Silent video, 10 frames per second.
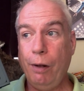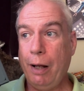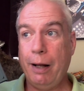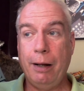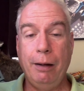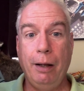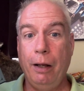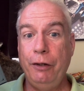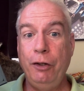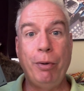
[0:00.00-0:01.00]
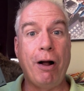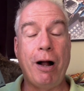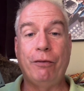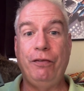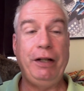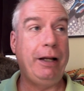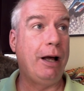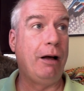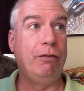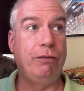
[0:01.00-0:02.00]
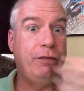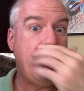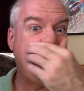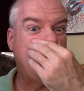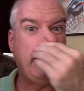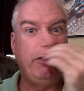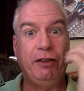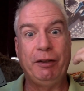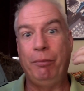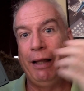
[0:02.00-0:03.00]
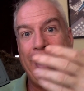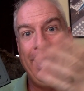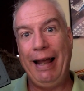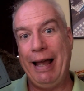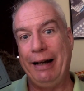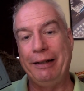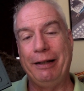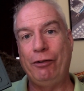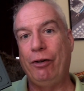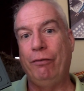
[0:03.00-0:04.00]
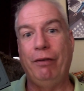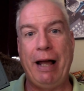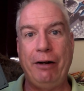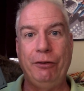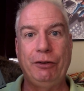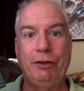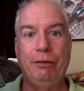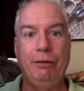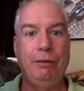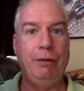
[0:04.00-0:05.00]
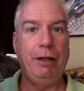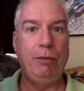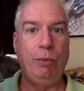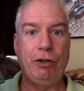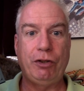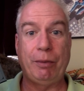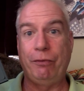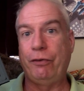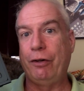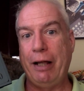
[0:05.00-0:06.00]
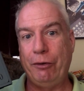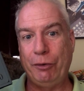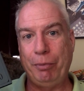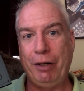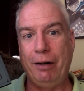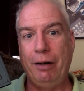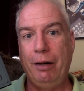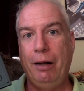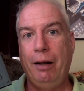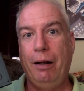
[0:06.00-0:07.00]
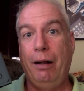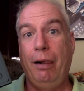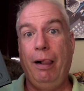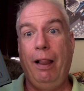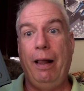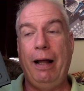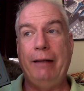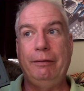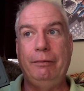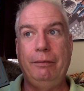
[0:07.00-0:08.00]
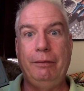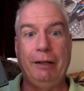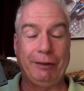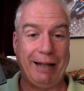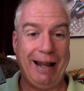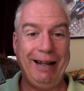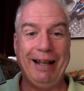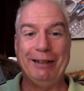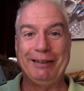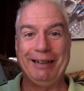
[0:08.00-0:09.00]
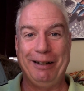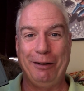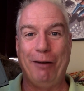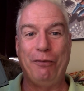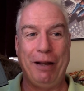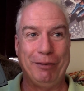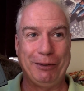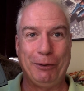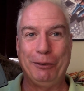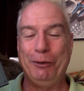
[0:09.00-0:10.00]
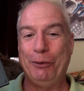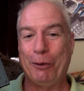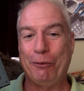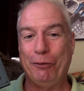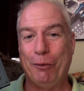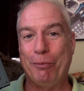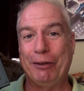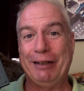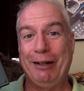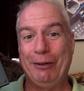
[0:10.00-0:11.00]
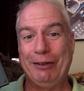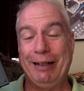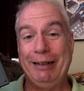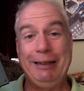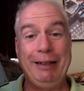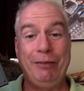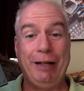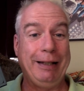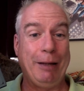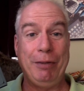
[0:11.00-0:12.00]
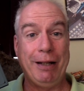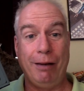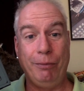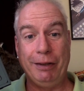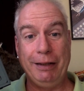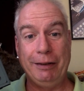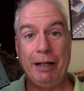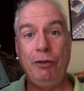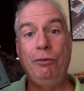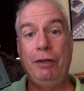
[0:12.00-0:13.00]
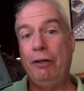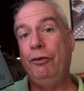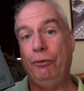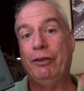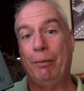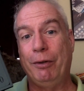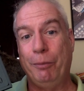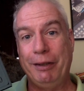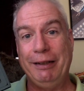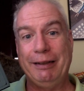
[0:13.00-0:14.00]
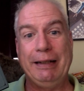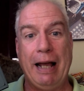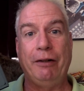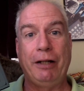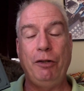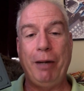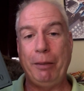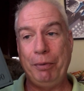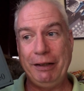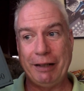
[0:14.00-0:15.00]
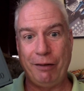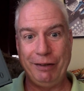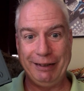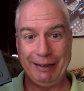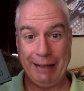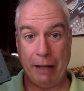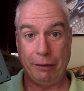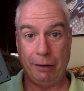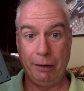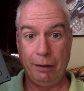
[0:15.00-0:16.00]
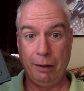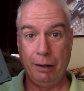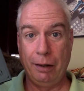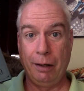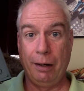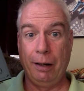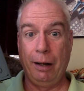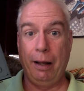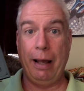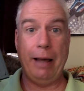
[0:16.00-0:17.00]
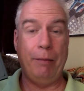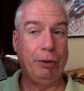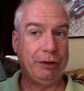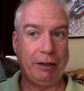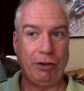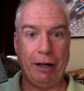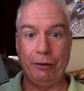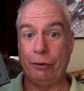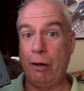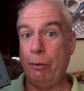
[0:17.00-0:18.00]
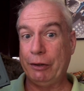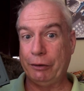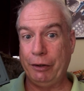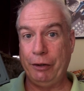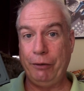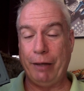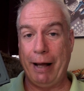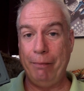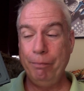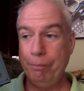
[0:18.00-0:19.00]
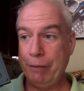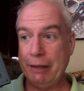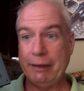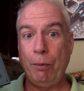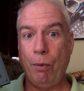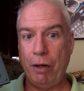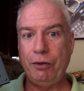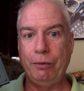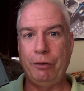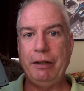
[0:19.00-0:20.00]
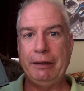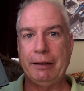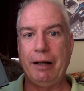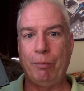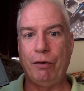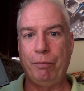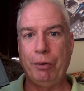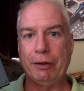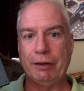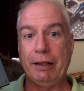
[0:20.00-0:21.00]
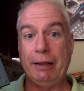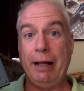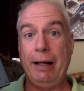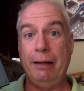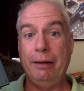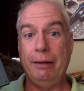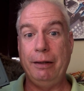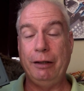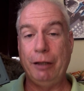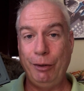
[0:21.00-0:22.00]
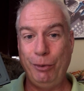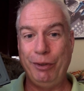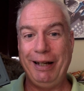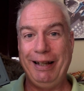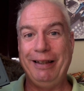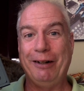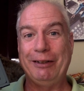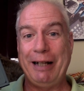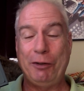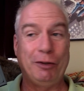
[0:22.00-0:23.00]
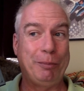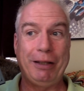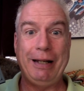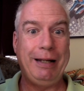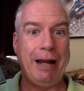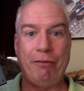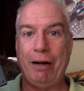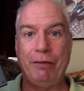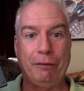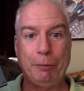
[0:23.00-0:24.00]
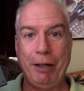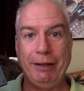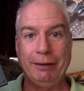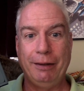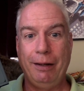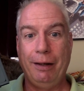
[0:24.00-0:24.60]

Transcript: Uh, new biography of Edna St. Vincent Millay and a collection of letters in which some of her letters appear and they'll say, as a, a, famous old New York Review of Books editor said, "See if anything can be done with these. Can you can you do something with these together? Can you make a piece out of these together?" Eh, book section editors are always looking to do that because they want to increase the number of books that they include in their sections, but they never have enough space.